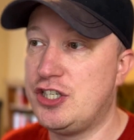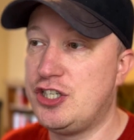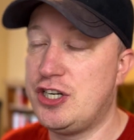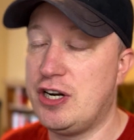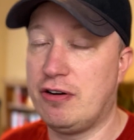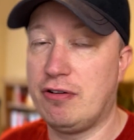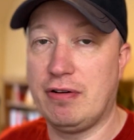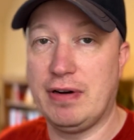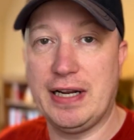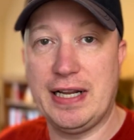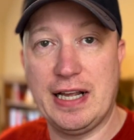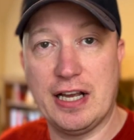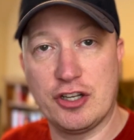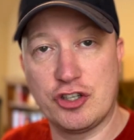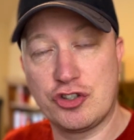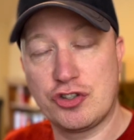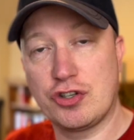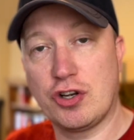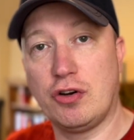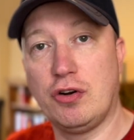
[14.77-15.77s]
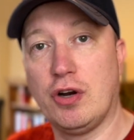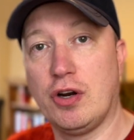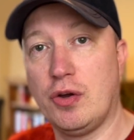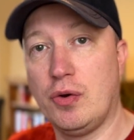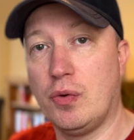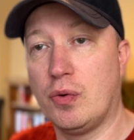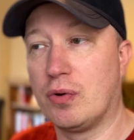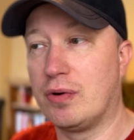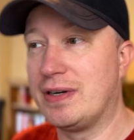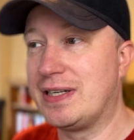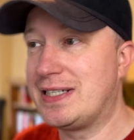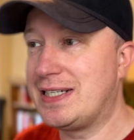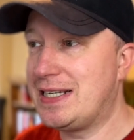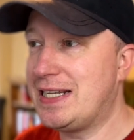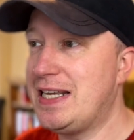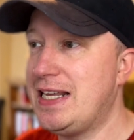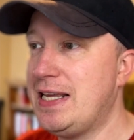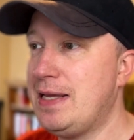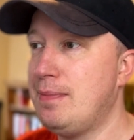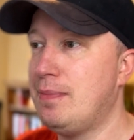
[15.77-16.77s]
generally a solo or a
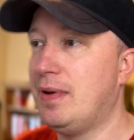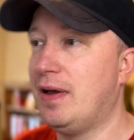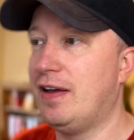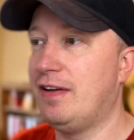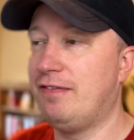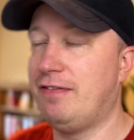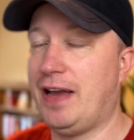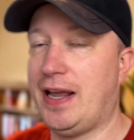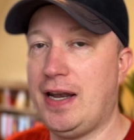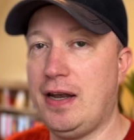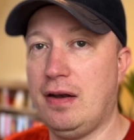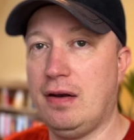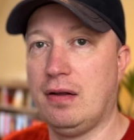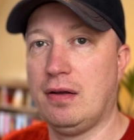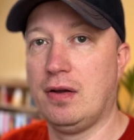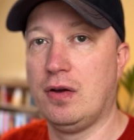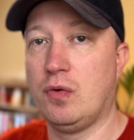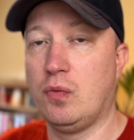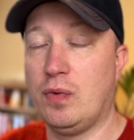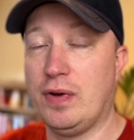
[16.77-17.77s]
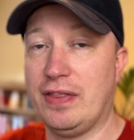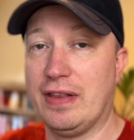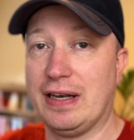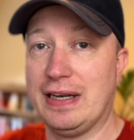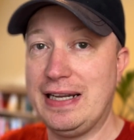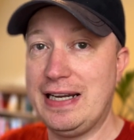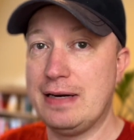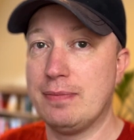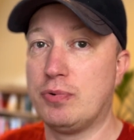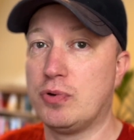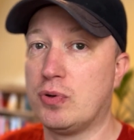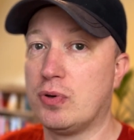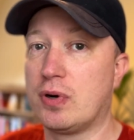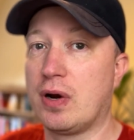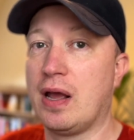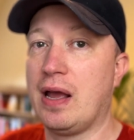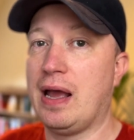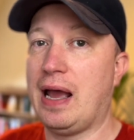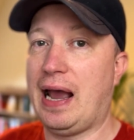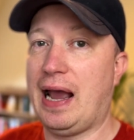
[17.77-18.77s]
team event with a leaderboard
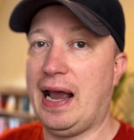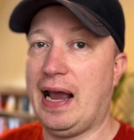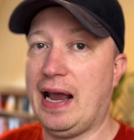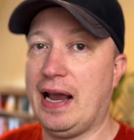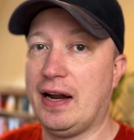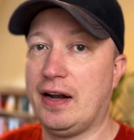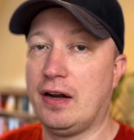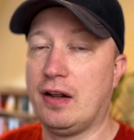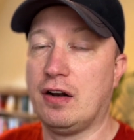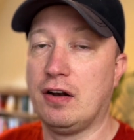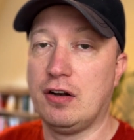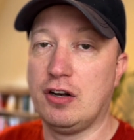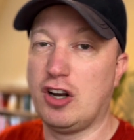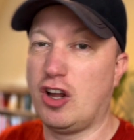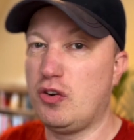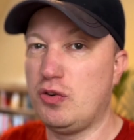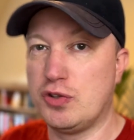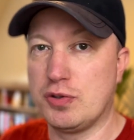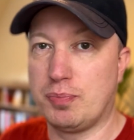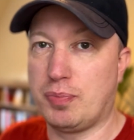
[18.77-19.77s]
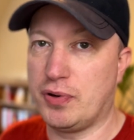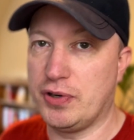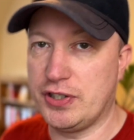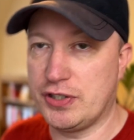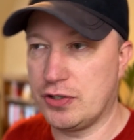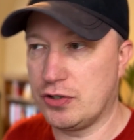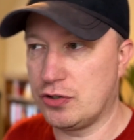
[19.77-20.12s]
and loads of points are